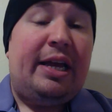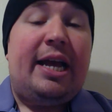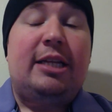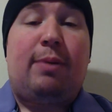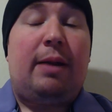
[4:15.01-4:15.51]

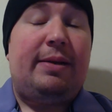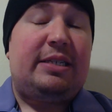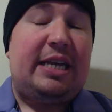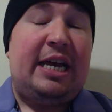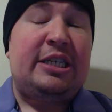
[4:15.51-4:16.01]
And Spider Man
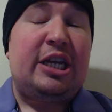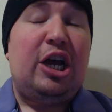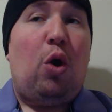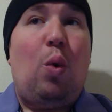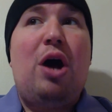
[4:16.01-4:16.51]
says,
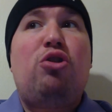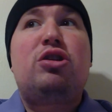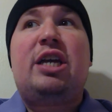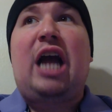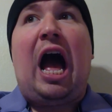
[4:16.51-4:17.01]
Well, looks like